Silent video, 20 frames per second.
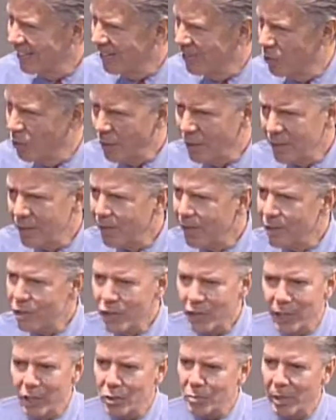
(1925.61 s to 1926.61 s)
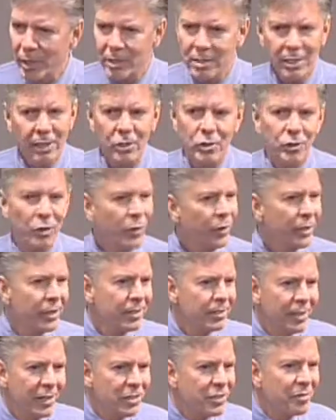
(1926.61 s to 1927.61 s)
Nor can I change my sexual
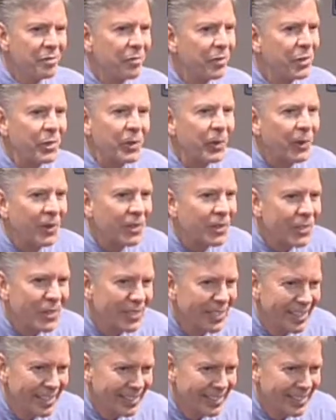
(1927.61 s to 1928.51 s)
orientation for yours.